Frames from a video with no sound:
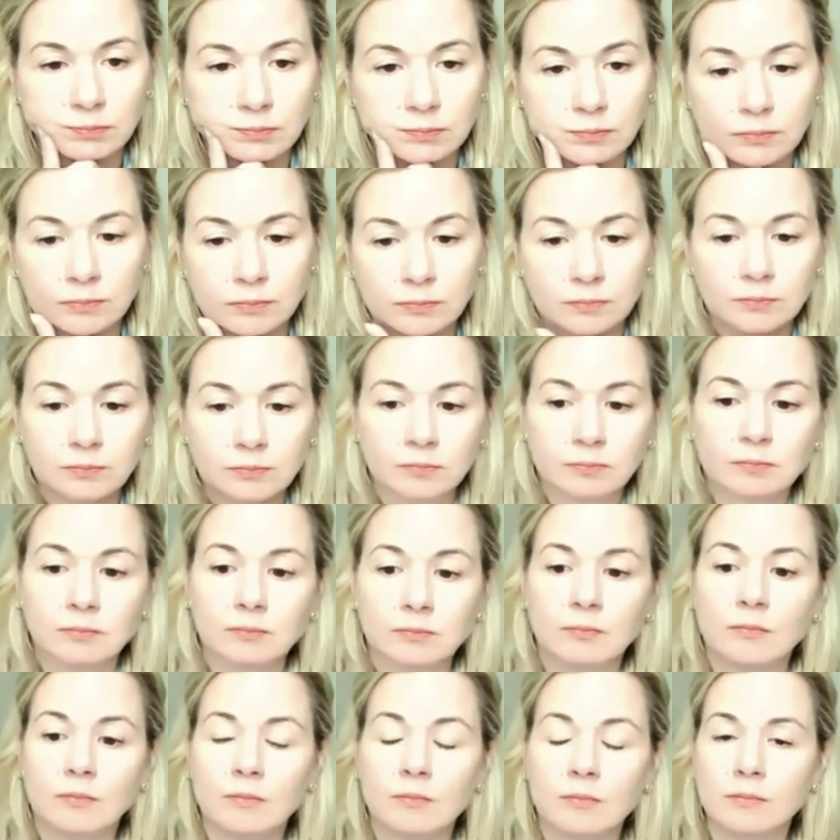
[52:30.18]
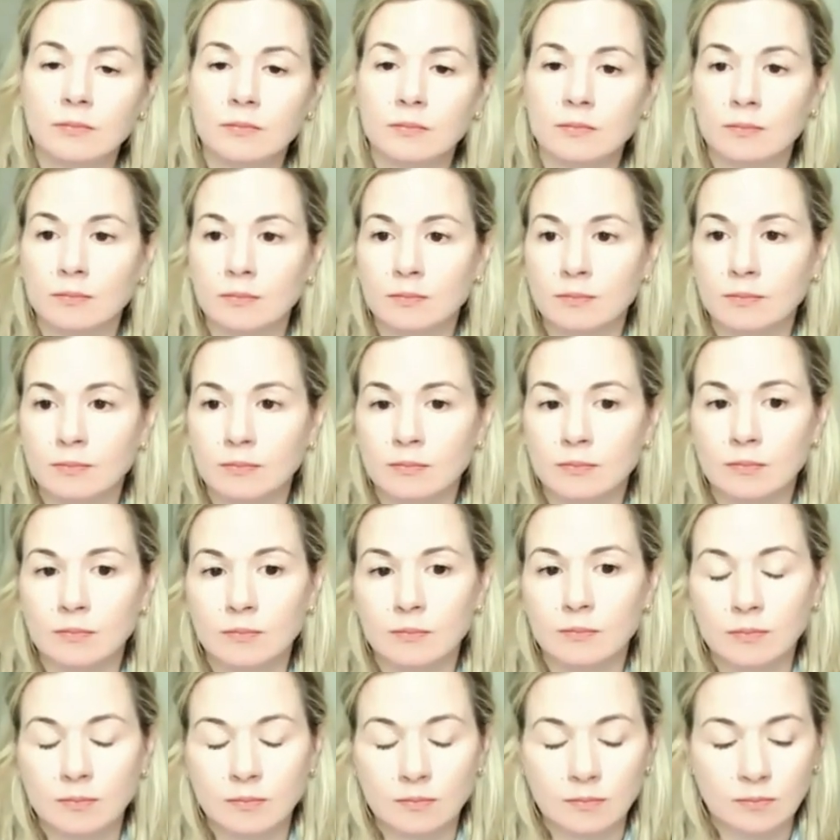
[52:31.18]

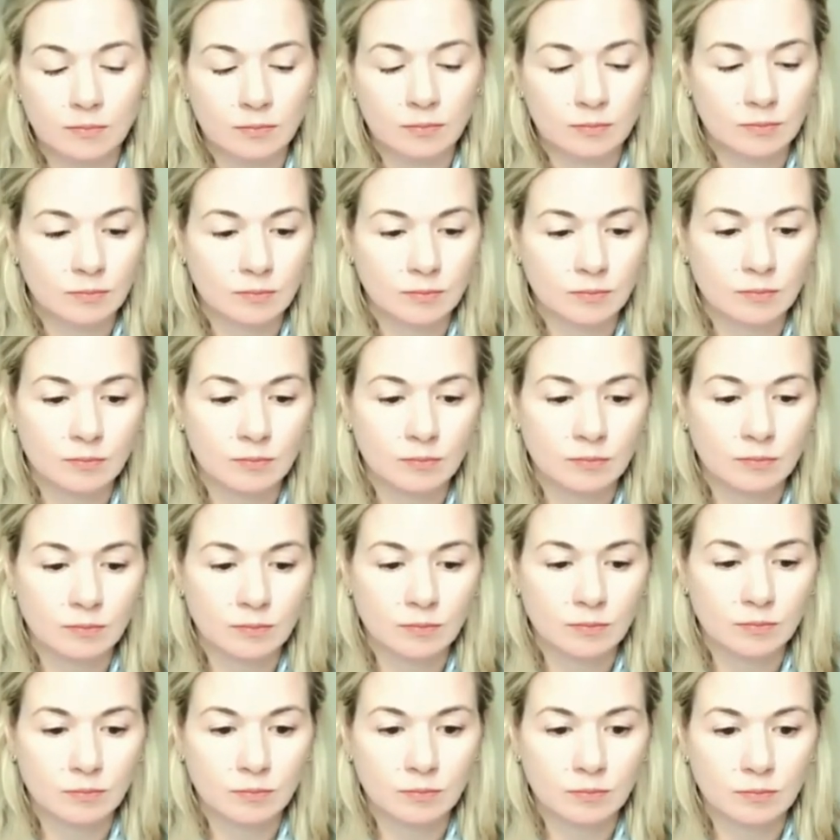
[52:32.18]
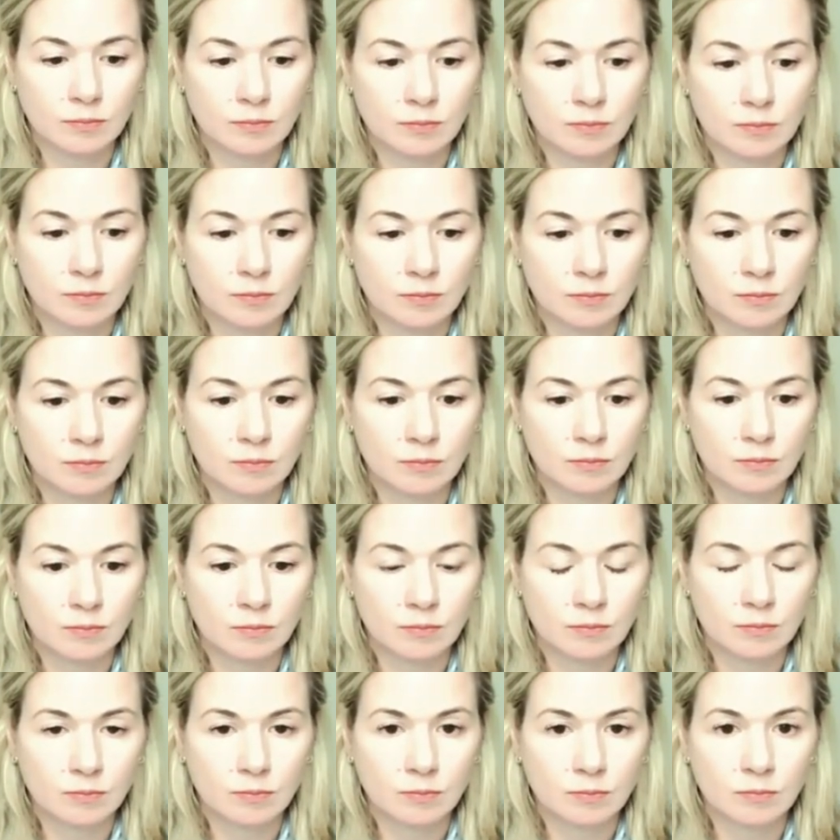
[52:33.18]

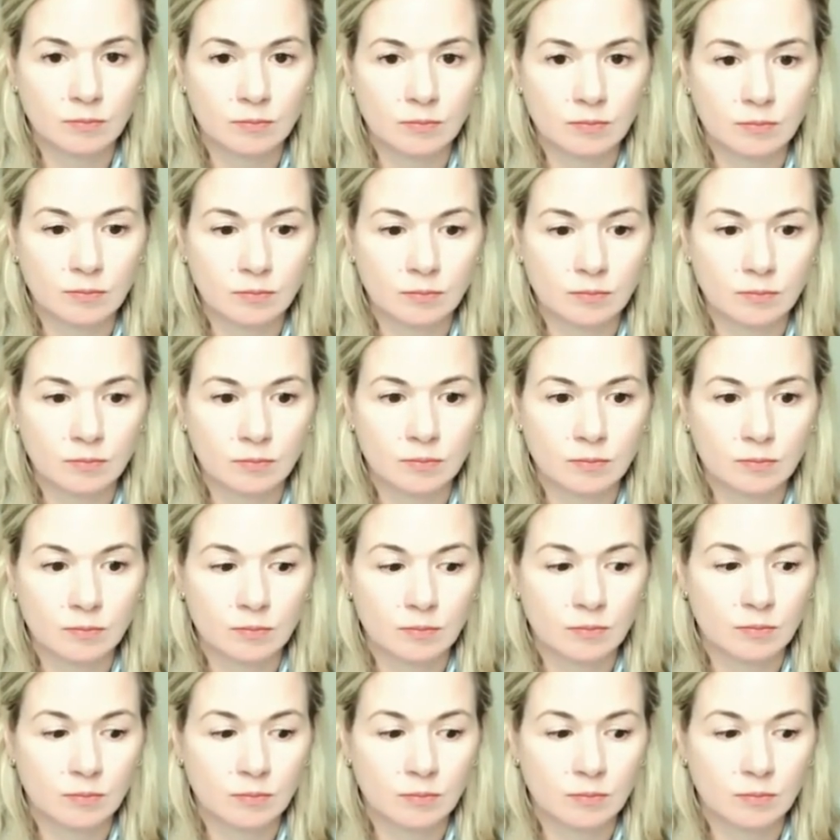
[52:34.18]
[no speech]